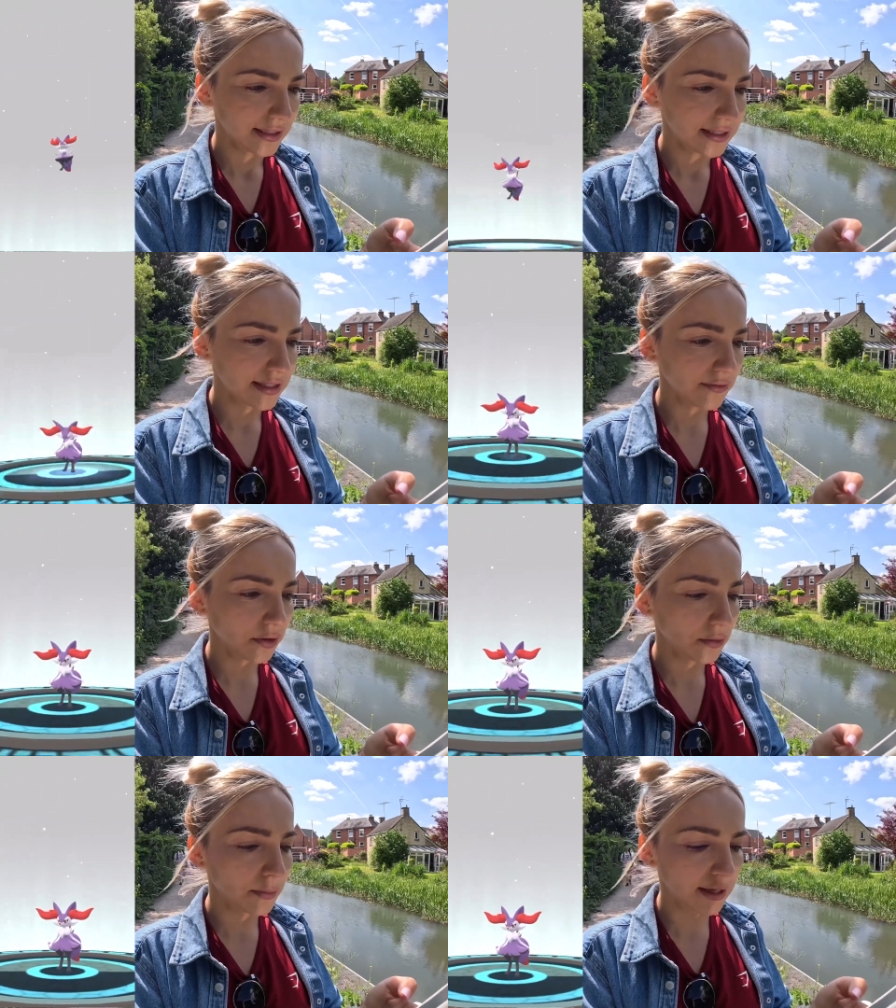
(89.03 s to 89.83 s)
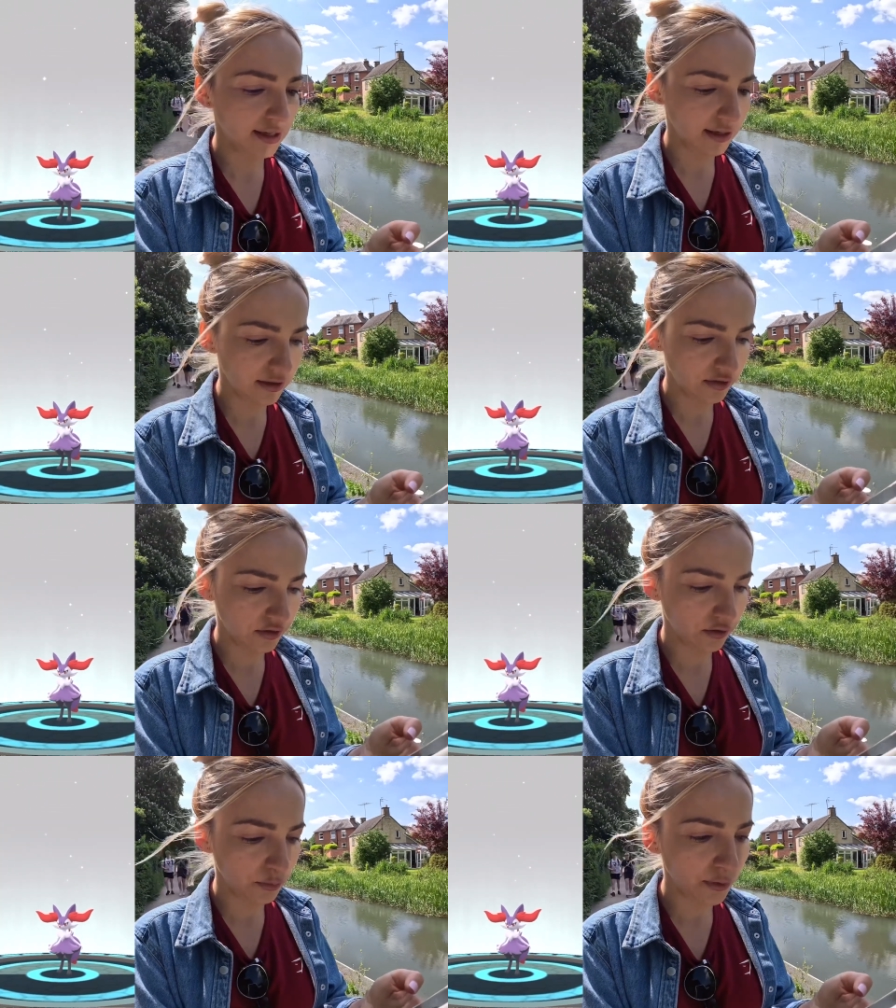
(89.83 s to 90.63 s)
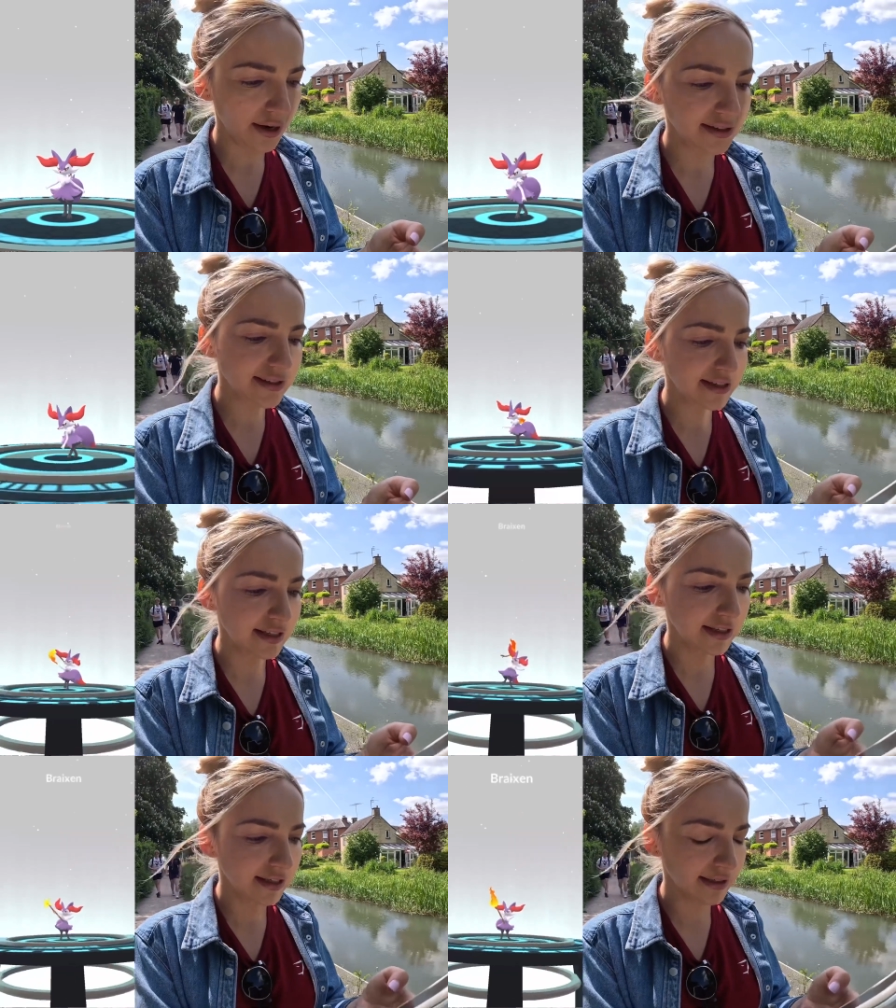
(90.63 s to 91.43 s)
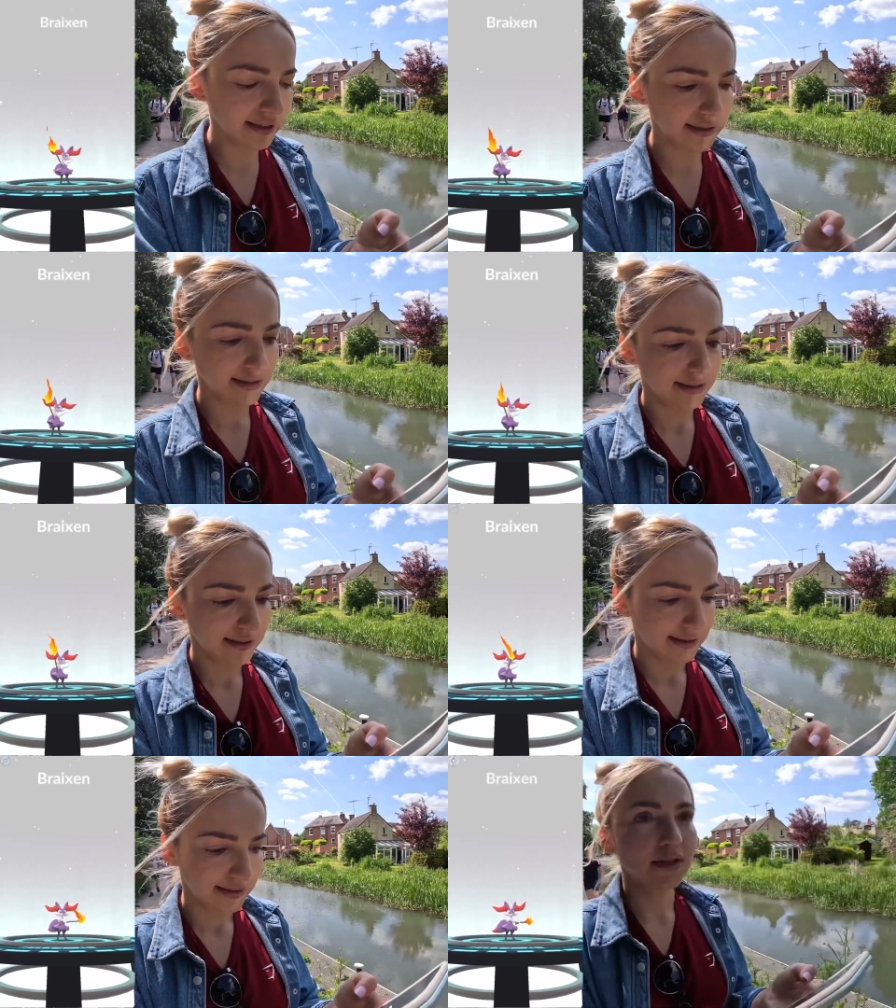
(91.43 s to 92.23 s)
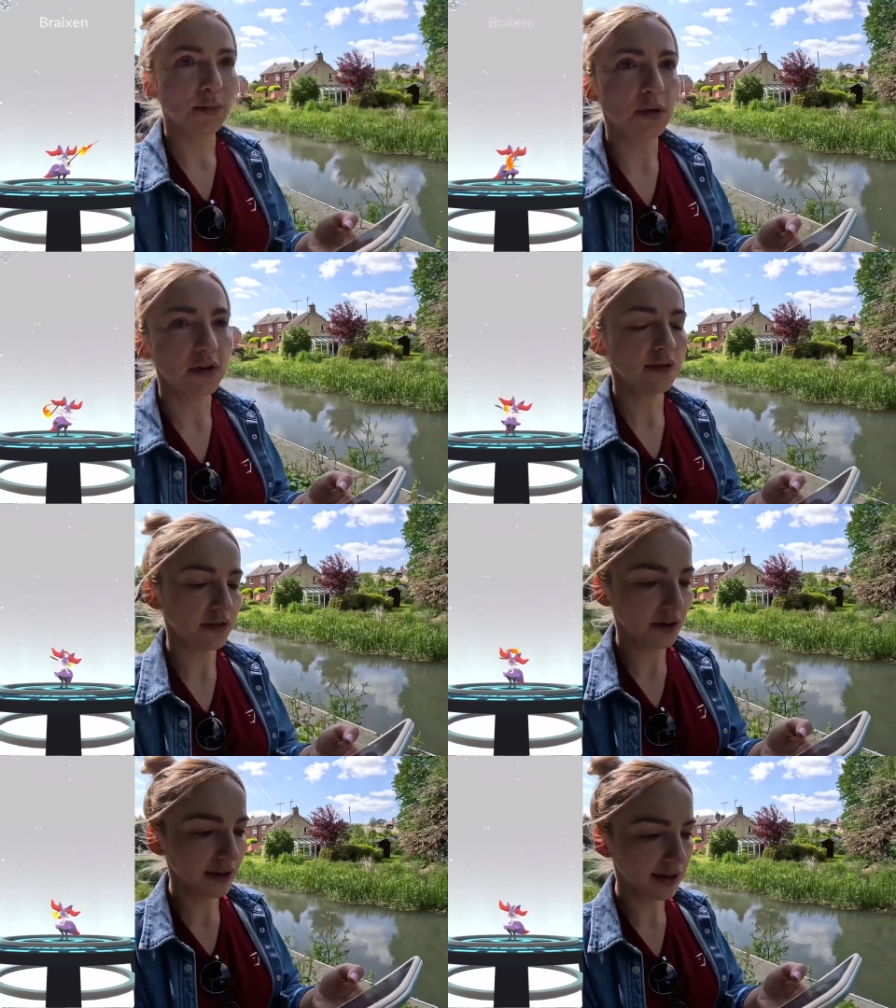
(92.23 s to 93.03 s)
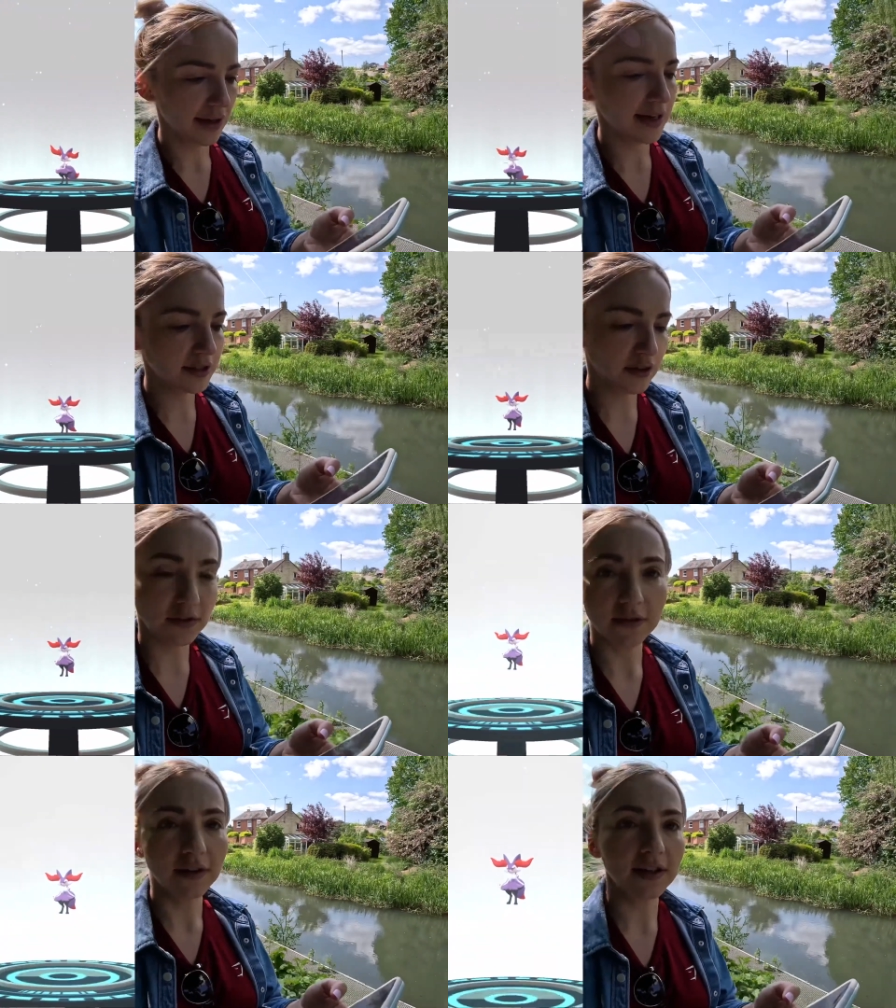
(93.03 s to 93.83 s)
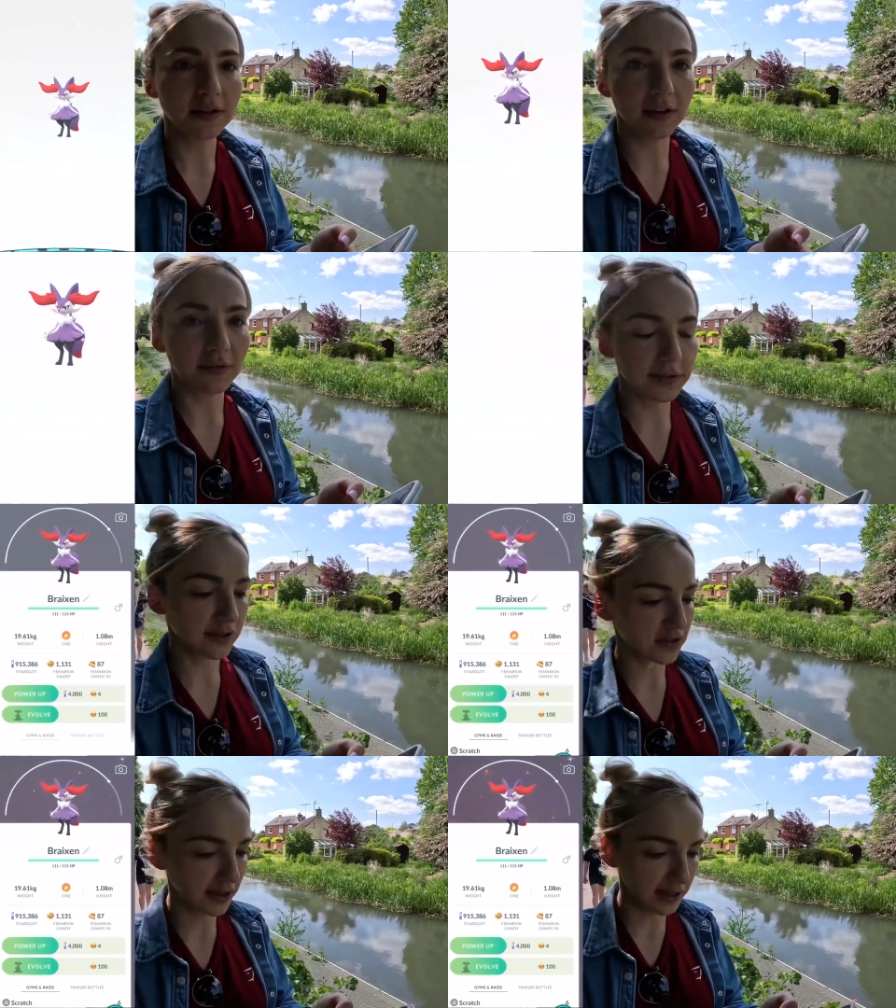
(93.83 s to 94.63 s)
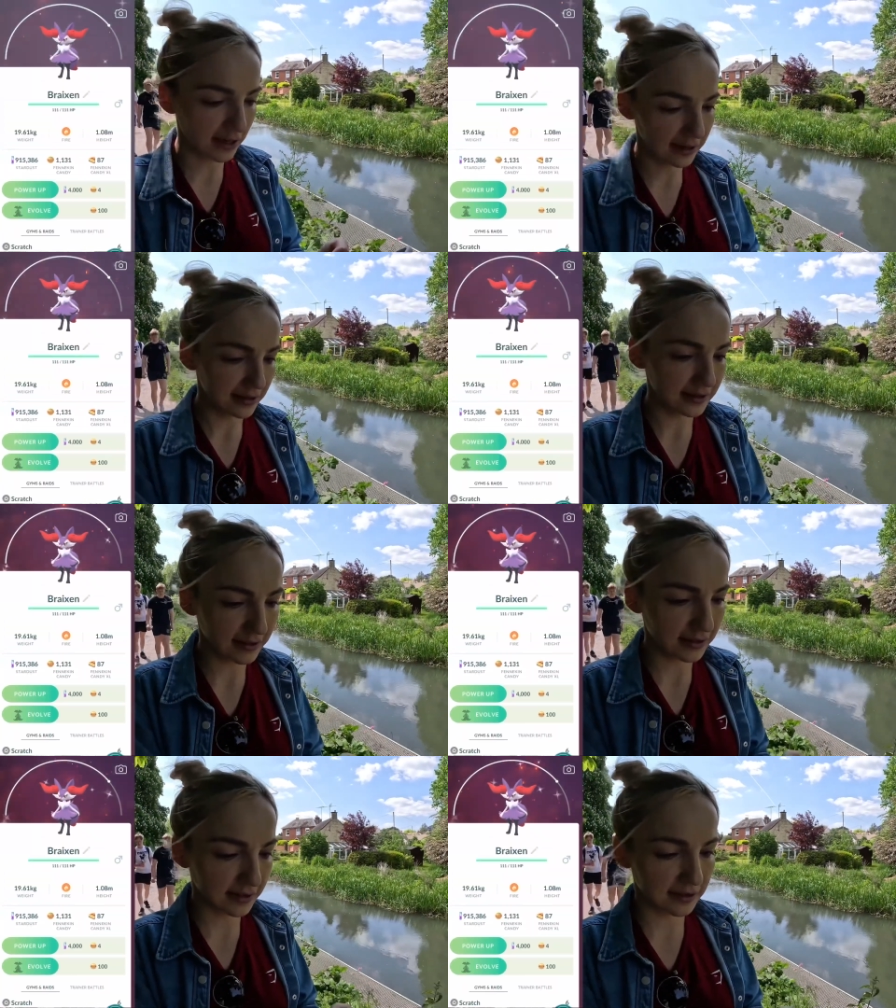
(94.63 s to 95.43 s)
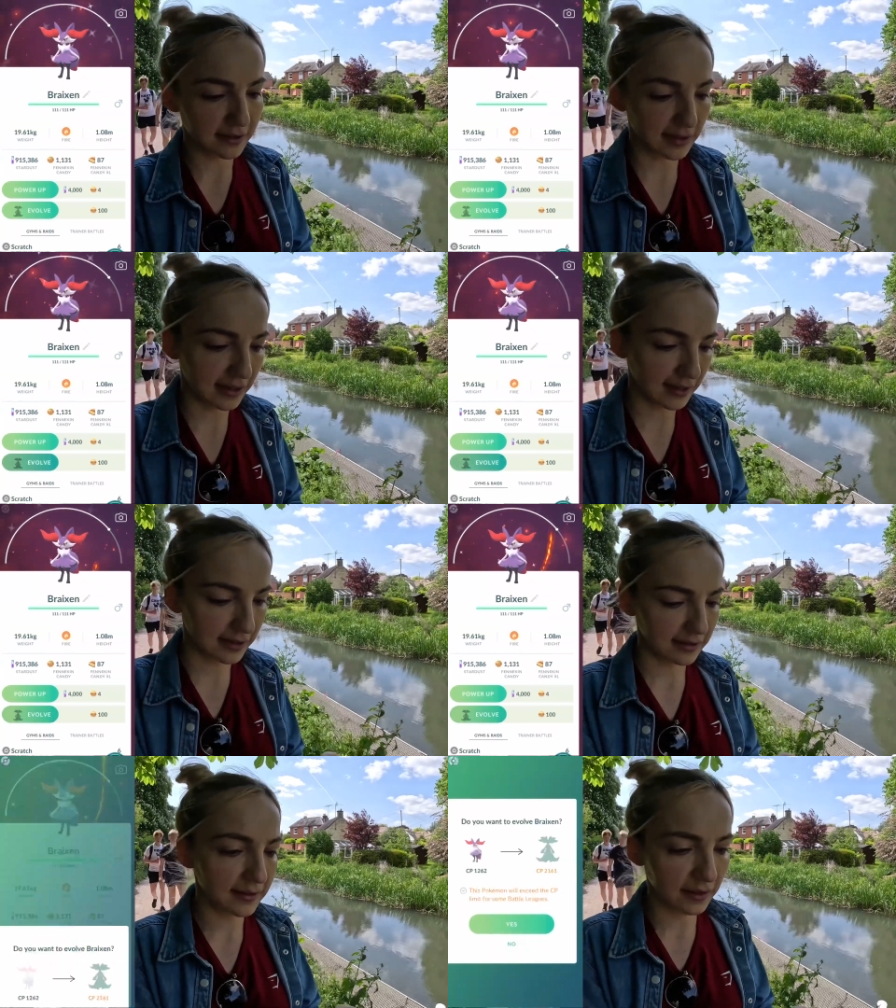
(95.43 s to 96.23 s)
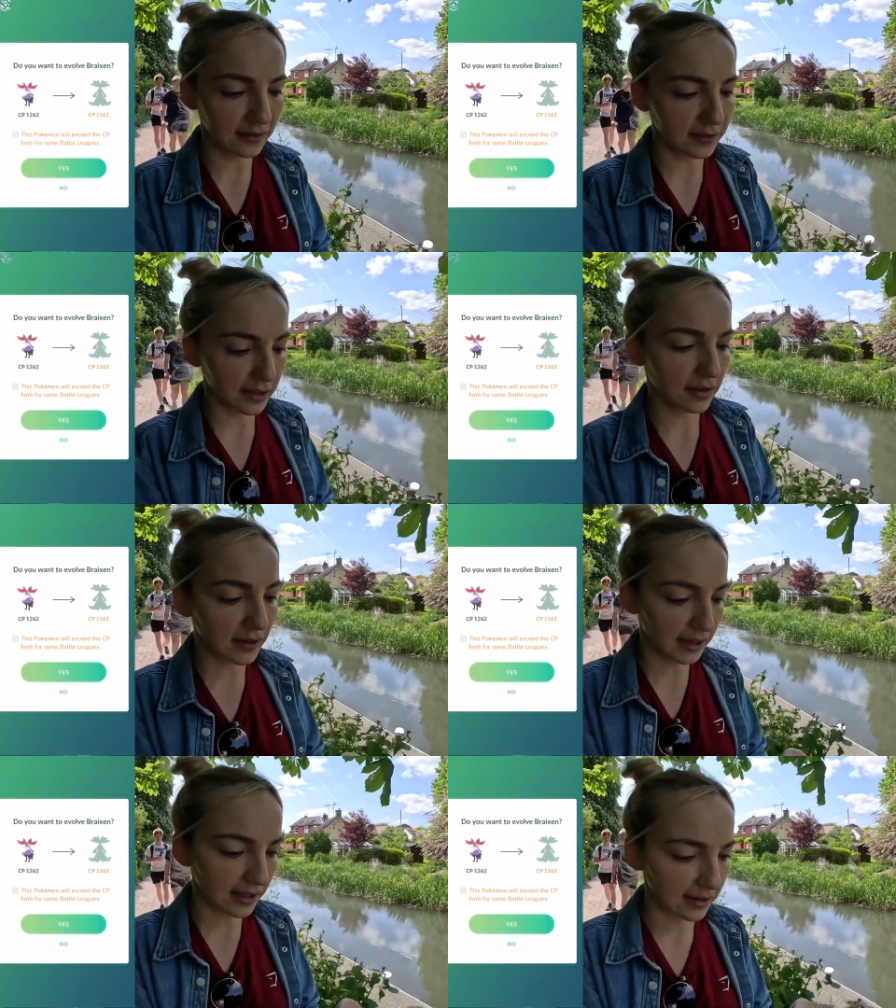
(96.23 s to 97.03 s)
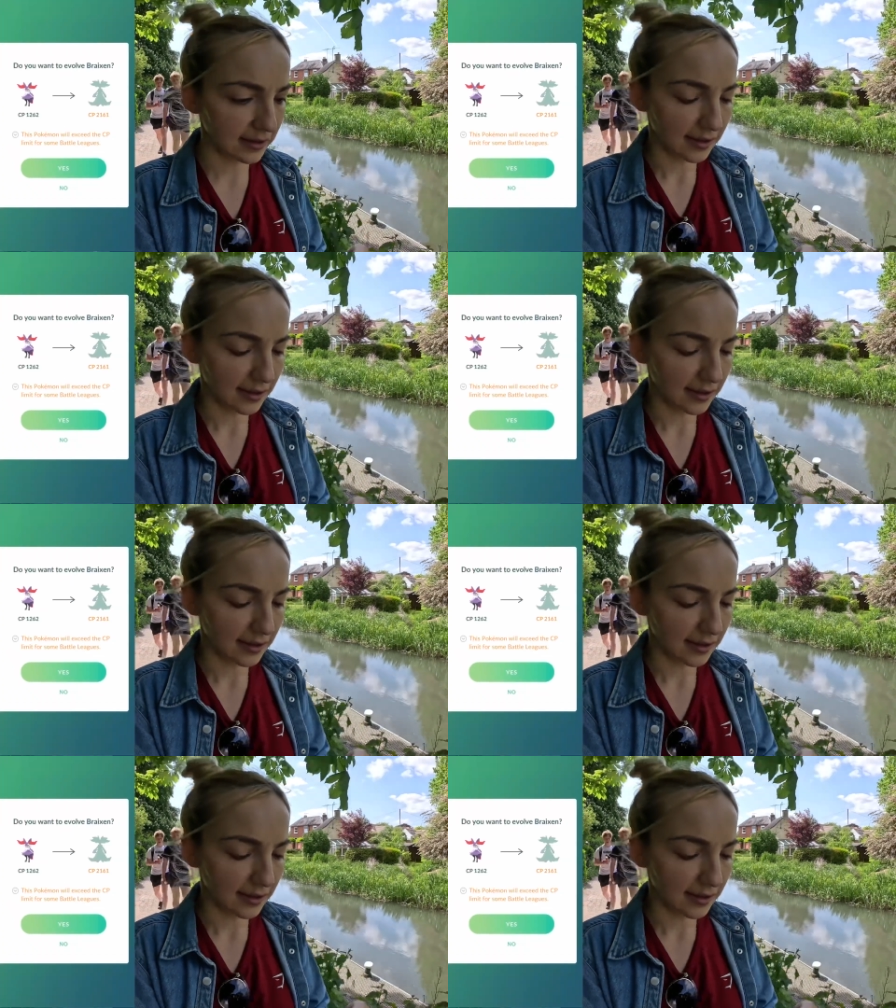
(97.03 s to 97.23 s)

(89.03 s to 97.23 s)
it's evolving into Braxen so beautiful I do I do love this shiny guys it's like lovely looking